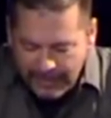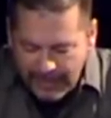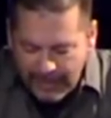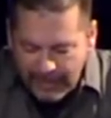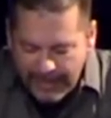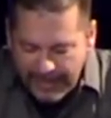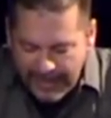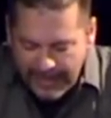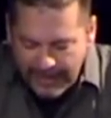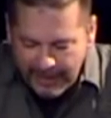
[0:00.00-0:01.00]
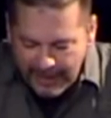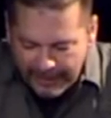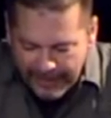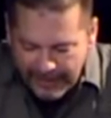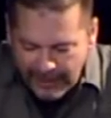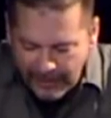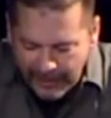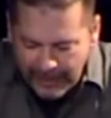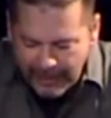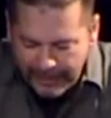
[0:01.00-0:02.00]
Father, I cannot thank you
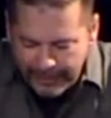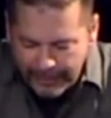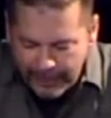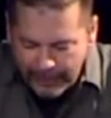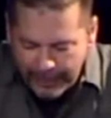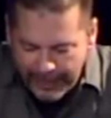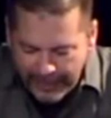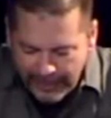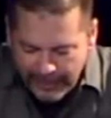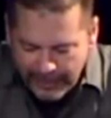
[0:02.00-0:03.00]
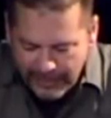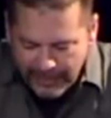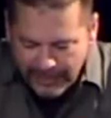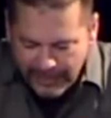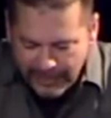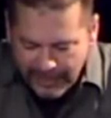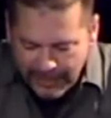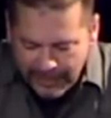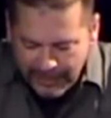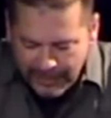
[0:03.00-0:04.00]
enough for your patience
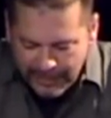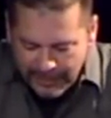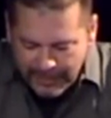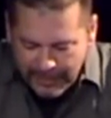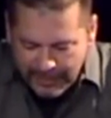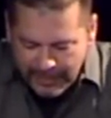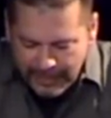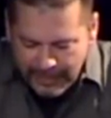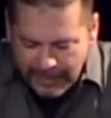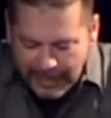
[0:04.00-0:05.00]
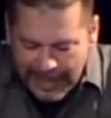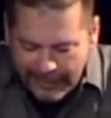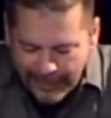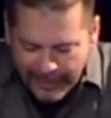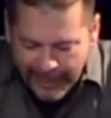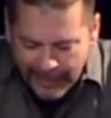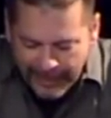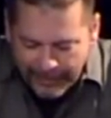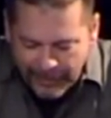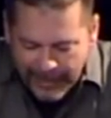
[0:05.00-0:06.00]
in allowing me
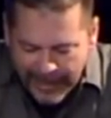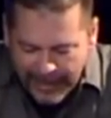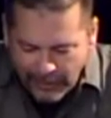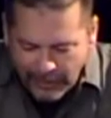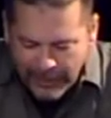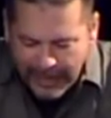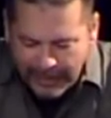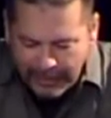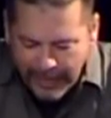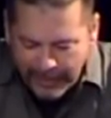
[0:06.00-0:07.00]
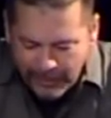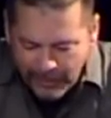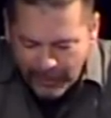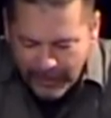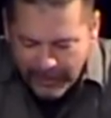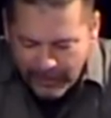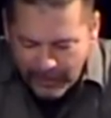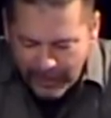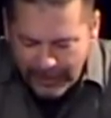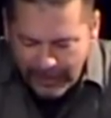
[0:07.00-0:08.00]
another day in which I can make a choice
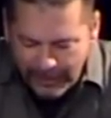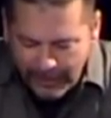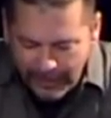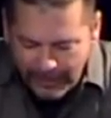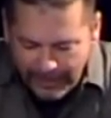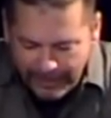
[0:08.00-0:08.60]
toward you.